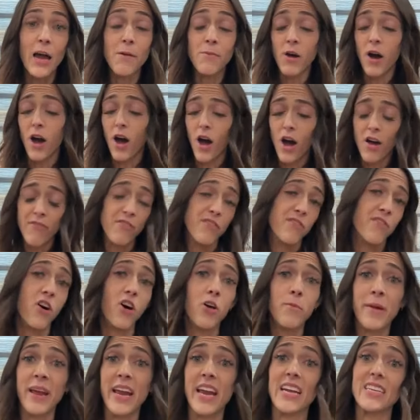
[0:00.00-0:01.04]
I'm off of
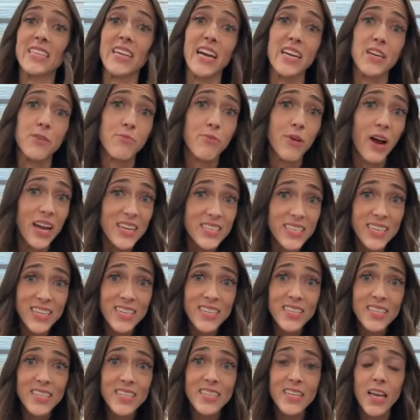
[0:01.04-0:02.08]
all my
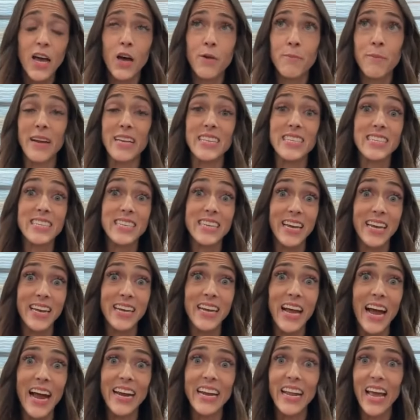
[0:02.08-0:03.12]
antidepressants, my
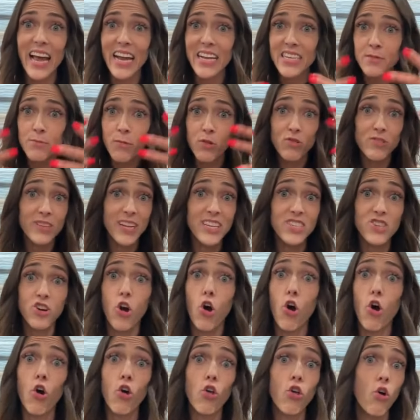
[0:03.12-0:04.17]
skin. I had eczema,
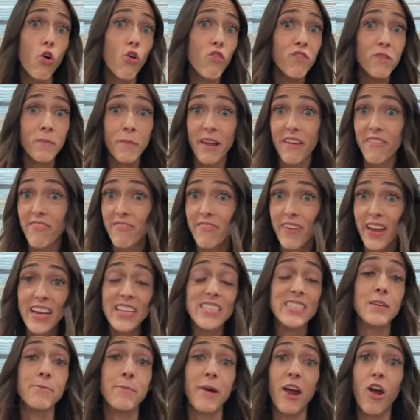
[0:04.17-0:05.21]
rosacea all over my
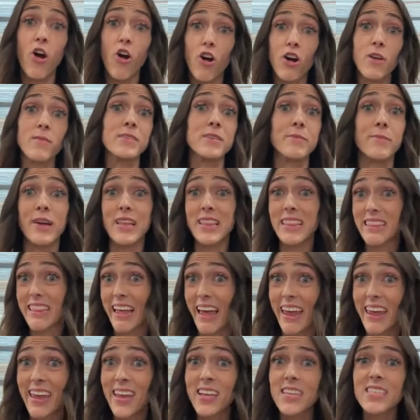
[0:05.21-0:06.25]
face and my arms and my
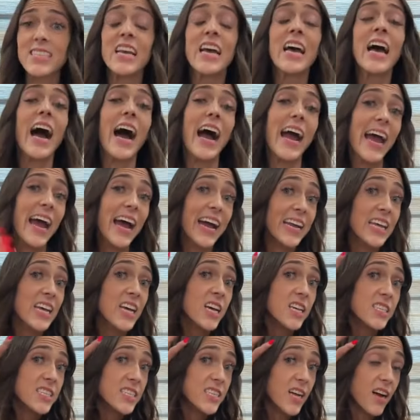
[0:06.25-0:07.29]
legs. I had
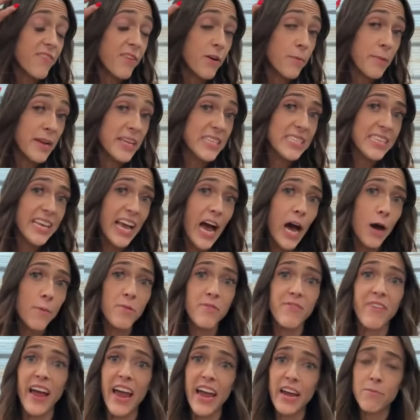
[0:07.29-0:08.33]
stuff on my
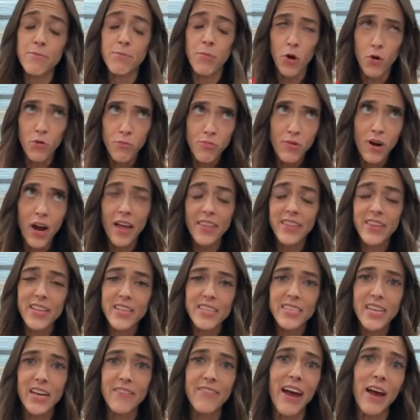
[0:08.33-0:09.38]
scalp. If I had bone broth
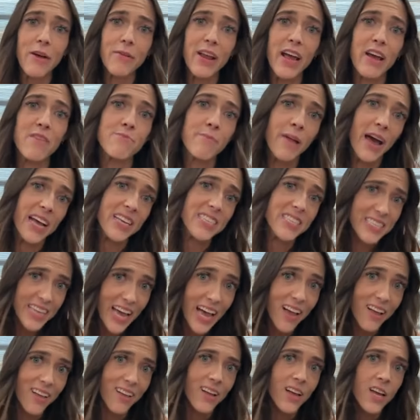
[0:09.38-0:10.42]
and stuff, I would have mast
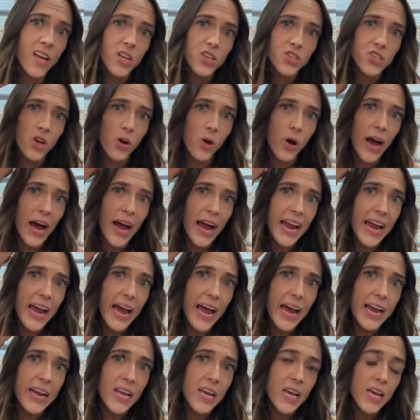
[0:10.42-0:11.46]
cell. So I
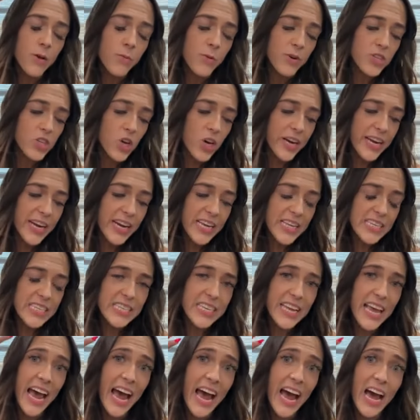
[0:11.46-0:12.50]
had would start getting
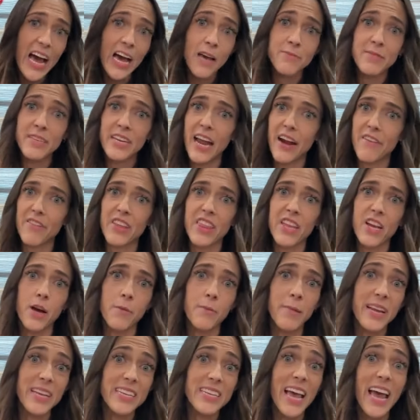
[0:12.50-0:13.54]
scabs, and everything
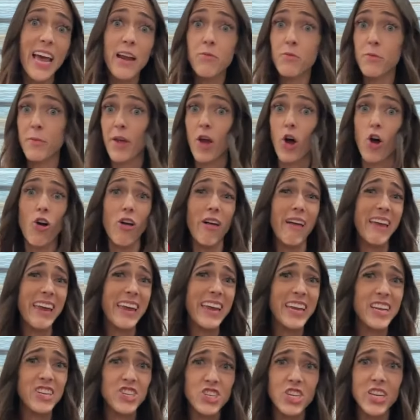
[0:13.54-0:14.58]
on my head would be
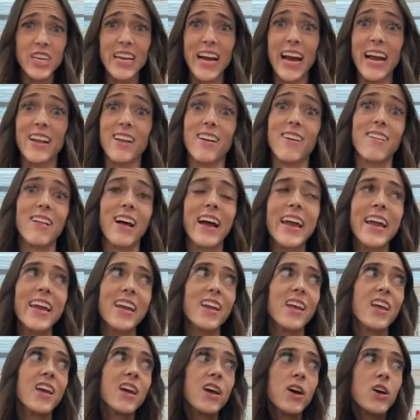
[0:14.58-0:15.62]
all itchy. I had a
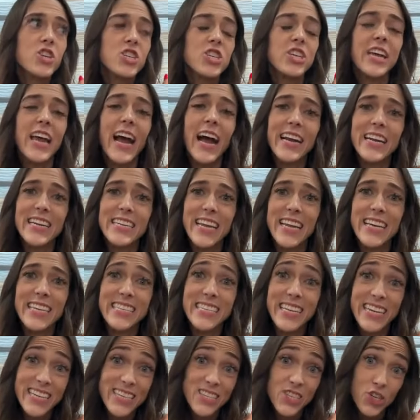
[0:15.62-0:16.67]
client, she had to
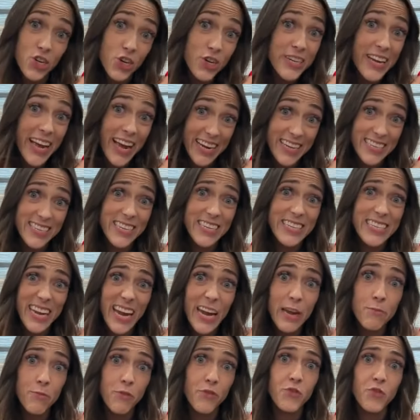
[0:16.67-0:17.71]
take six Zyrtecs a
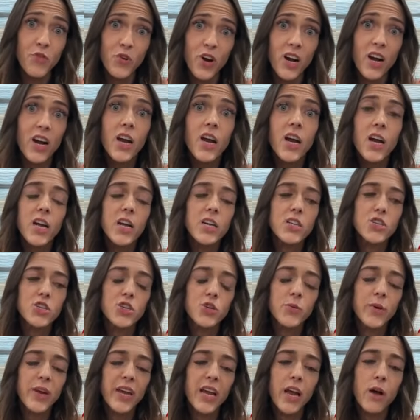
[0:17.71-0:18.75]
day before
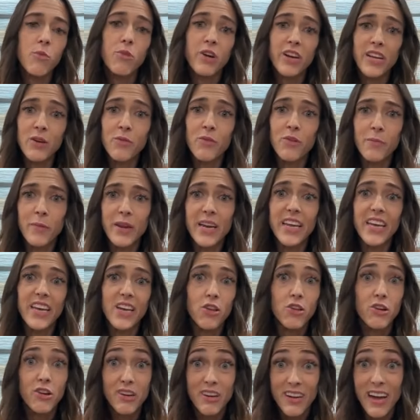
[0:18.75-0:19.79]
doing and working with me to
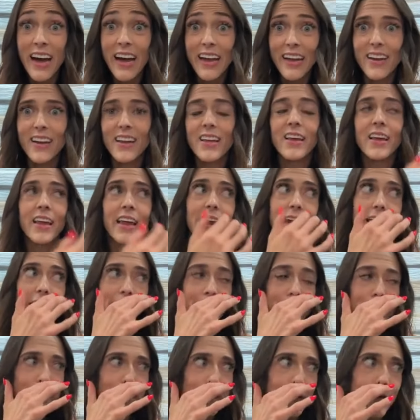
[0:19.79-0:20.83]
heal her gut.
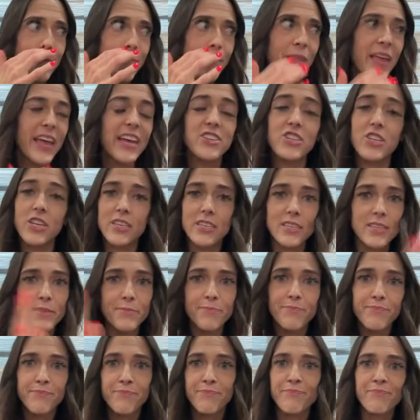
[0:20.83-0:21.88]
And it
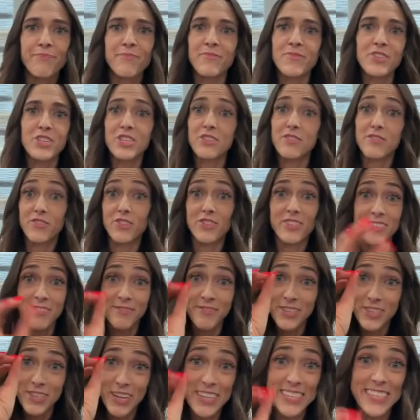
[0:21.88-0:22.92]
just, she's
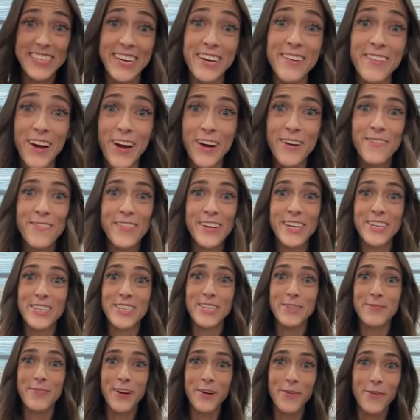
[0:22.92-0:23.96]
on zero,
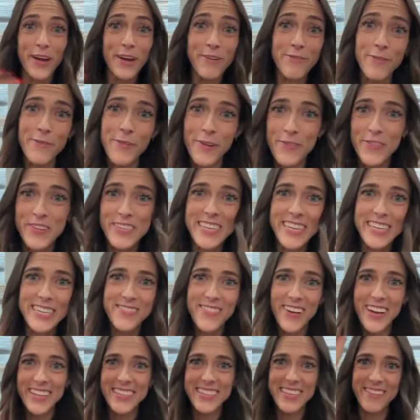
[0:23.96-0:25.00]
and she's been away from me for
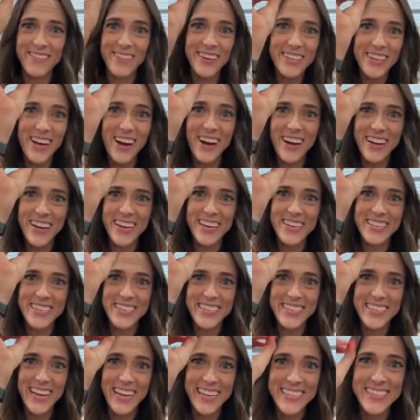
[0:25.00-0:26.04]
six months and we talk and
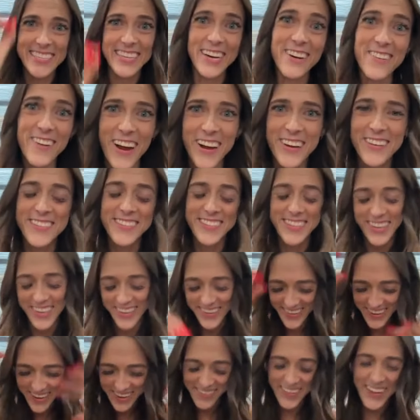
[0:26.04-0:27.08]
she's at zero.
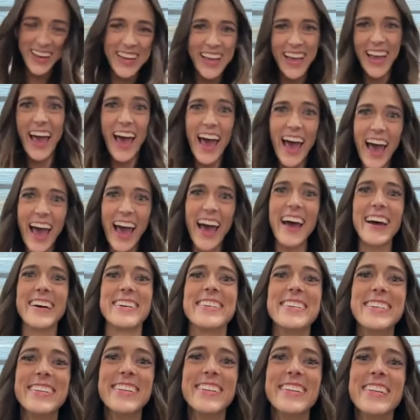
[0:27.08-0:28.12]
So I'm like,
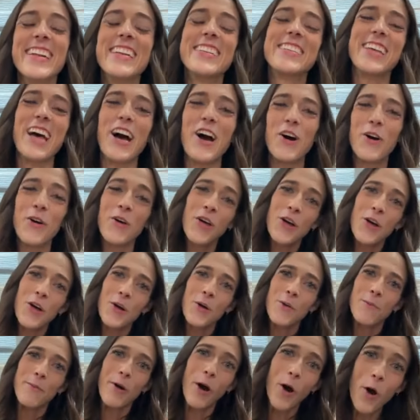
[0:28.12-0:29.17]
ah! So
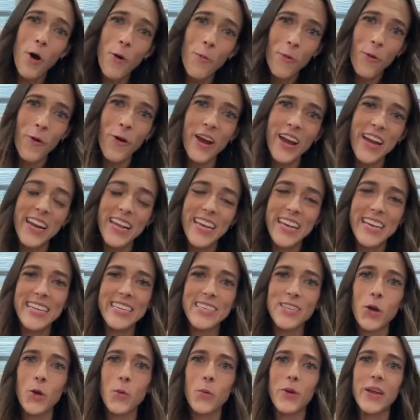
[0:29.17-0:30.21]
my whole point
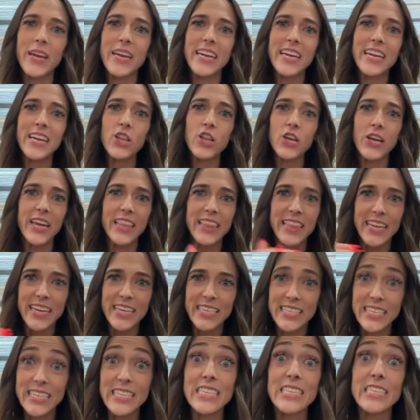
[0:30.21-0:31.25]
is we need to look at
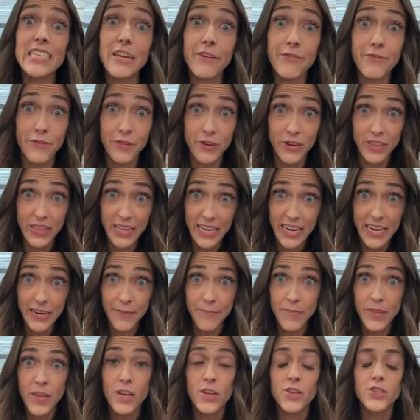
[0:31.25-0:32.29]
things
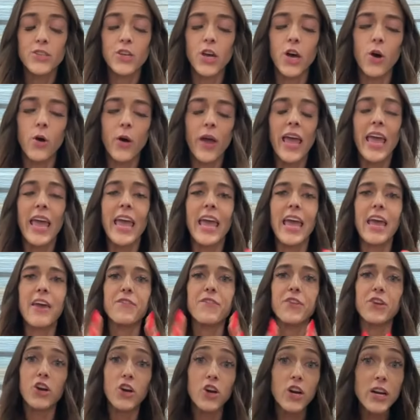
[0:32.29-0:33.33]
differently. So
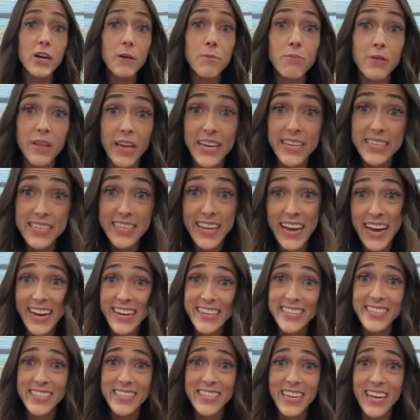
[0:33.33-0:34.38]
if you're in a place,
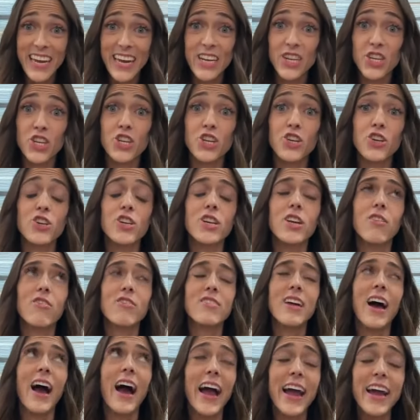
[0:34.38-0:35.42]
guys, and you're
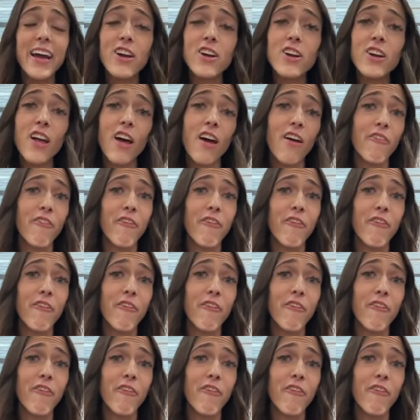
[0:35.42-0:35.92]
tired